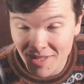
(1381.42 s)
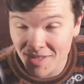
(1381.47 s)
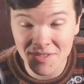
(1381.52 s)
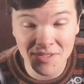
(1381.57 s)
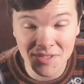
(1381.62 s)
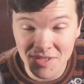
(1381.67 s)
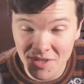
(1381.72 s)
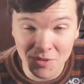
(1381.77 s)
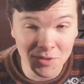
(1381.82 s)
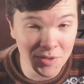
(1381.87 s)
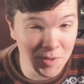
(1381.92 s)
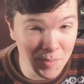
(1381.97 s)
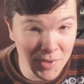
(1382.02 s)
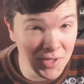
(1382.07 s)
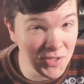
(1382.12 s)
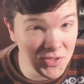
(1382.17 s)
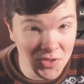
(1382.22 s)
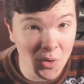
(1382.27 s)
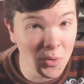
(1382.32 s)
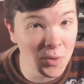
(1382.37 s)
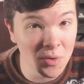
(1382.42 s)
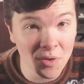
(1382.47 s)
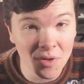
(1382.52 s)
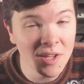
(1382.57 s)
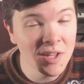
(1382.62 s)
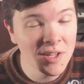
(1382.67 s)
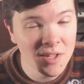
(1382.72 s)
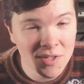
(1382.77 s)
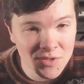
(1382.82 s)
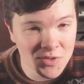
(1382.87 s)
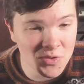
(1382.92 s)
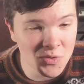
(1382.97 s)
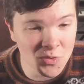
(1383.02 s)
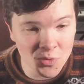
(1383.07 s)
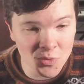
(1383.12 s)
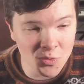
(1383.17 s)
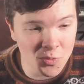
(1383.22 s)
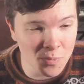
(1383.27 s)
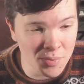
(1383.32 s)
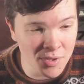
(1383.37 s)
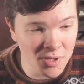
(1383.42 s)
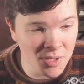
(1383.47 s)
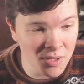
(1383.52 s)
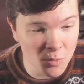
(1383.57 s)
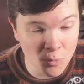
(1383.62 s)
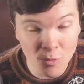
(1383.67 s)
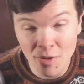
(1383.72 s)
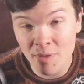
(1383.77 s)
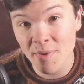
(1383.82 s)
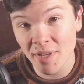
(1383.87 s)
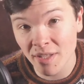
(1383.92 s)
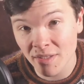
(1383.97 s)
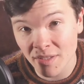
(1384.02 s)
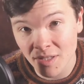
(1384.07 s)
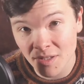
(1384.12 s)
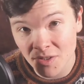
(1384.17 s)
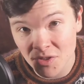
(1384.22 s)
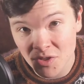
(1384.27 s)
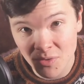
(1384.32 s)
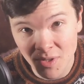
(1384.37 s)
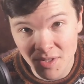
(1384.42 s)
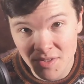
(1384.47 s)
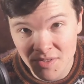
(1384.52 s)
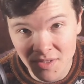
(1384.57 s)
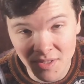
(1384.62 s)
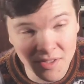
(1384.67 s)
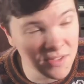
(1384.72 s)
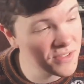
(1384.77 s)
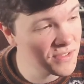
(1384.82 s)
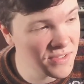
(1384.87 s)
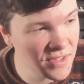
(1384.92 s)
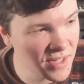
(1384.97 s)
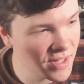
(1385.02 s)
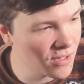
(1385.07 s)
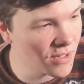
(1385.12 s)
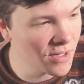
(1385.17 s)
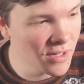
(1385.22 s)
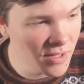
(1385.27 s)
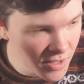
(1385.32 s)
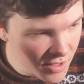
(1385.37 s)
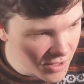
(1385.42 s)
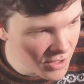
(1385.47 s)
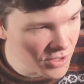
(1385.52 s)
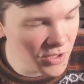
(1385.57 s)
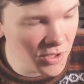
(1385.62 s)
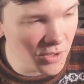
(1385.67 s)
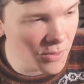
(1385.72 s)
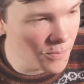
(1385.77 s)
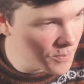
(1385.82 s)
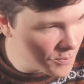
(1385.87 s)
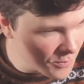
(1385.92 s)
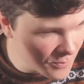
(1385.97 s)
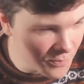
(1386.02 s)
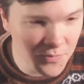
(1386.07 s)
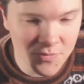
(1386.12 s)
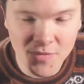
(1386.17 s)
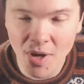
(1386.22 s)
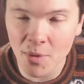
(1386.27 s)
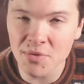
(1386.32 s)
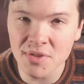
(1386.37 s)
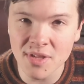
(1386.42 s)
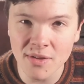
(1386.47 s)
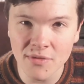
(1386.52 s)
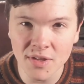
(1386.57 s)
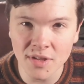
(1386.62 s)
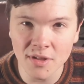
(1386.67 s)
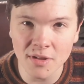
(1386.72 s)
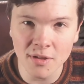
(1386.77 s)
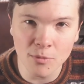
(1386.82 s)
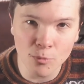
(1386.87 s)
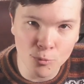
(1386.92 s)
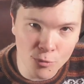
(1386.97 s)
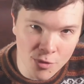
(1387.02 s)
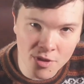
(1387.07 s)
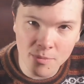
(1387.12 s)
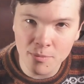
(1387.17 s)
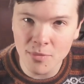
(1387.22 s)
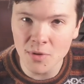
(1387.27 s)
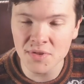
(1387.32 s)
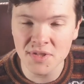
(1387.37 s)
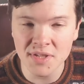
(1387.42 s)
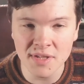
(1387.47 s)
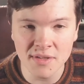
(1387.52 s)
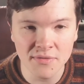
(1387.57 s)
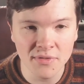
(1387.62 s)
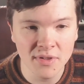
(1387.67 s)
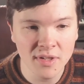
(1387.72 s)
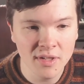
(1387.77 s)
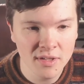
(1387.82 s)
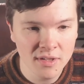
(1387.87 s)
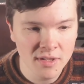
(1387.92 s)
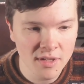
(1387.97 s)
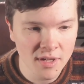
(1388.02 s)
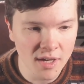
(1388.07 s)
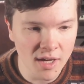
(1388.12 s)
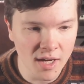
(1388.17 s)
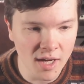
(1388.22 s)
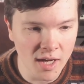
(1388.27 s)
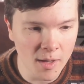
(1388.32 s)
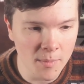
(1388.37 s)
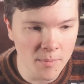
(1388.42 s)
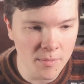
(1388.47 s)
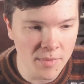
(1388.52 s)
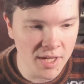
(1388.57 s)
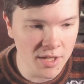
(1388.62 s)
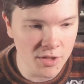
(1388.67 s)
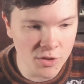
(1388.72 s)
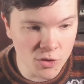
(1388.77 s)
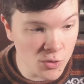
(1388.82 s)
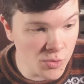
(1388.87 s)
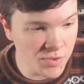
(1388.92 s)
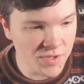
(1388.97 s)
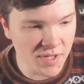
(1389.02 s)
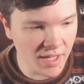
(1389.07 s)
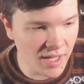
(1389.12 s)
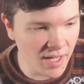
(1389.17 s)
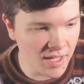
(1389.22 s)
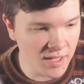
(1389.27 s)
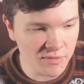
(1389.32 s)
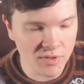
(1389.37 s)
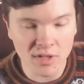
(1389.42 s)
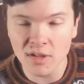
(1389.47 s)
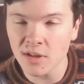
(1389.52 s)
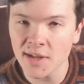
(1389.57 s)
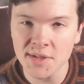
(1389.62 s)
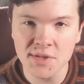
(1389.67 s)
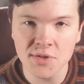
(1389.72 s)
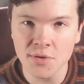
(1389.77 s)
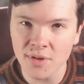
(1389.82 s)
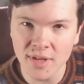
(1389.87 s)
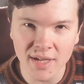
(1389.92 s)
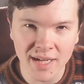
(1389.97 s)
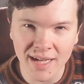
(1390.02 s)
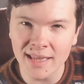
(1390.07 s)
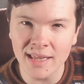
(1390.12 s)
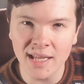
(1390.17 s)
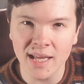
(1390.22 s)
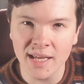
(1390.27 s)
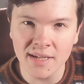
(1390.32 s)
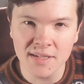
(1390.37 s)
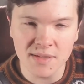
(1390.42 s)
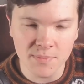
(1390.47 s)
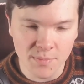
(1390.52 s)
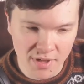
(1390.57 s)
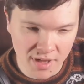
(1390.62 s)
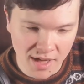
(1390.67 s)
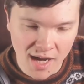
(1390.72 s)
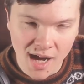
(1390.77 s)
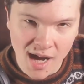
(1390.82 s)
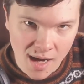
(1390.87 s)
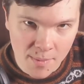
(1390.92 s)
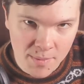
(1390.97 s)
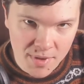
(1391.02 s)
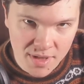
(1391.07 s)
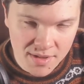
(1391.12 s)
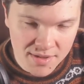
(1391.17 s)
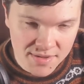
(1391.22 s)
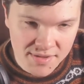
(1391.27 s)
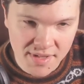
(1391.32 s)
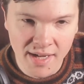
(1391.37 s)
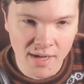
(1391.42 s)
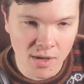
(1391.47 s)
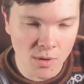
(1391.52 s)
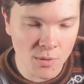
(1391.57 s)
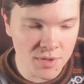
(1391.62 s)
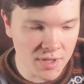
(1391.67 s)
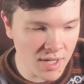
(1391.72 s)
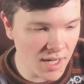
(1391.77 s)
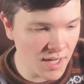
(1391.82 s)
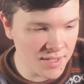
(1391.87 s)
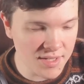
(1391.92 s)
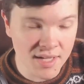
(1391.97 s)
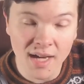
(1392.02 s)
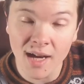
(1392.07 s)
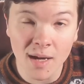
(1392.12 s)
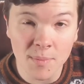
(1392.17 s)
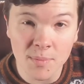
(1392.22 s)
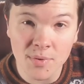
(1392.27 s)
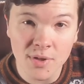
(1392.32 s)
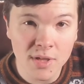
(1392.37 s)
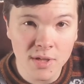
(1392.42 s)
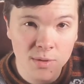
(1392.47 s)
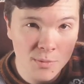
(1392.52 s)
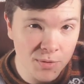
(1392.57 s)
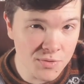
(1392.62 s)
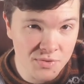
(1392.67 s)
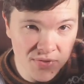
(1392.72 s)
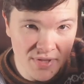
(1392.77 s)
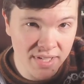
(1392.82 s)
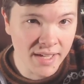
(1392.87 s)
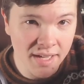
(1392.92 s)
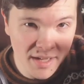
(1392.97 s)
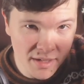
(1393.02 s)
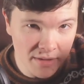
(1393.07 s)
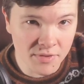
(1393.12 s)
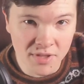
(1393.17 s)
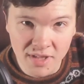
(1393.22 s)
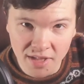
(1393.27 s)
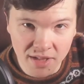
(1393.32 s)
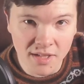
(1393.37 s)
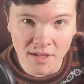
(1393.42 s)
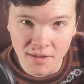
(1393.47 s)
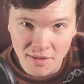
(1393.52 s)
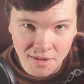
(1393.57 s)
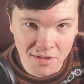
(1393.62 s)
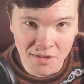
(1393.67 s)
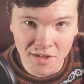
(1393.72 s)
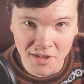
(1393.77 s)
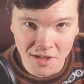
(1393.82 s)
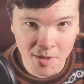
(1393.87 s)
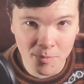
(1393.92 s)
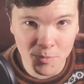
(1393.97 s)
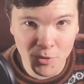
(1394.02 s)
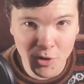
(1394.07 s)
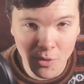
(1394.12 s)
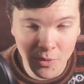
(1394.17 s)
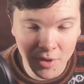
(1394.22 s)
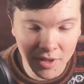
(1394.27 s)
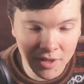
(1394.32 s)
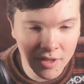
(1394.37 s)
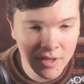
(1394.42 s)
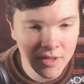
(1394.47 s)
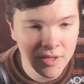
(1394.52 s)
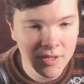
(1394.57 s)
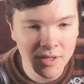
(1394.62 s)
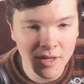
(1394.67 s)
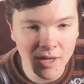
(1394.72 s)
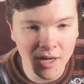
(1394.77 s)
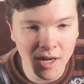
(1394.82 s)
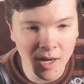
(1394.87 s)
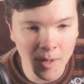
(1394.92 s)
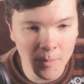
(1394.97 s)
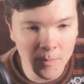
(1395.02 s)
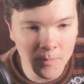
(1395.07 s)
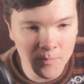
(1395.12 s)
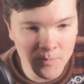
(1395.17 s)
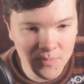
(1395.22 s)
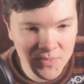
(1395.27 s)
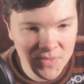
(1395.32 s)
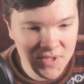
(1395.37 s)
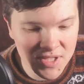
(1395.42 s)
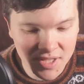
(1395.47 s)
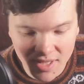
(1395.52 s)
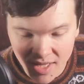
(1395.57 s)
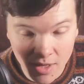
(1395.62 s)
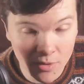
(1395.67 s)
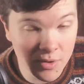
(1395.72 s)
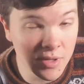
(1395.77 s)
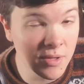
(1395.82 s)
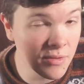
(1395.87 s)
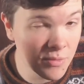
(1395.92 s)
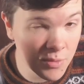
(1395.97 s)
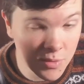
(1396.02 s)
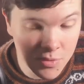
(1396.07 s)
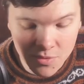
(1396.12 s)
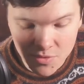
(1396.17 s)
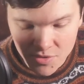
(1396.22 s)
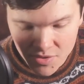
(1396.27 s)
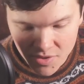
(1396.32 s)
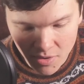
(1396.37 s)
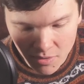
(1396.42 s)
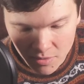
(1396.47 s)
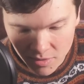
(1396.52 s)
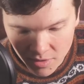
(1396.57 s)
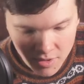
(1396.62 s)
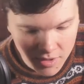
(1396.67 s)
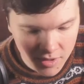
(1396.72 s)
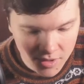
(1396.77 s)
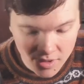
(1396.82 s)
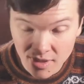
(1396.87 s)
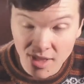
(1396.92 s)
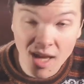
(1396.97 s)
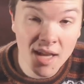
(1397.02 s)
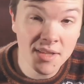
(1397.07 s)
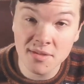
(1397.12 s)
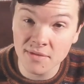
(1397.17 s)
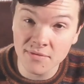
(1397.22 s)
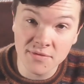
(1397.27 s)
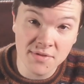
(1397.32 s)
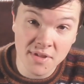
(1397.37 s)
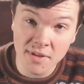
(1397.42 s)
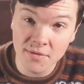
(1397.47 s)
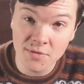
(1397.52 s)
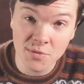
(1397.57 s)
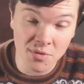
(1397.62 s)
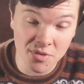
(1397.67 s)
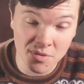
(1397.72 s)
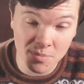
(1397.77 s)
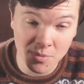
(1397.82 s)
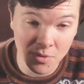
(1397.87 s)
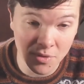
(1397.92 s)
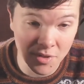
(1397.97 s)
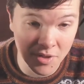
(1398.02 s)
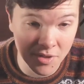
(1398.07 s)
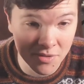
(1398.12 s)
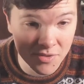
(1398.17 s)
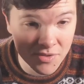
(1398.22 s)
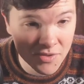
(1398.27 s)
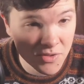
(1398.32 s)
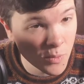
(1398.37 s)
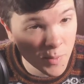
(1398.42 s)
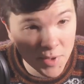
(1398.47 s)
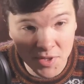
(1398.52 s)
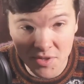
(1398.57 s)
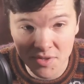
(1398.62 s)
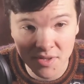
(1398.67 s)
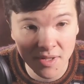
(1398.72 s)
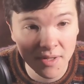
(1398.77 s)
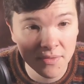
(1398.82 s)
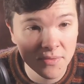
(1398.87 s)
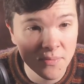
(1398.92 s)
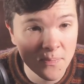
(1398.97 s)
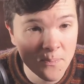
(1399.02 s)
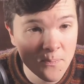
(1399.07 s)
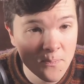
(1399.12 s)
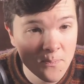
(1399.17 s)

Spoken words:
necessarily be tonal to be rhythmically interesting. Just there, you know, I was giving it a rhythm motif and using kind of a cluster that I liked, but a common sound on top, which was that kind of clicking thing that kept going to carry it through. So lots of stuff to explore here. So much stuff.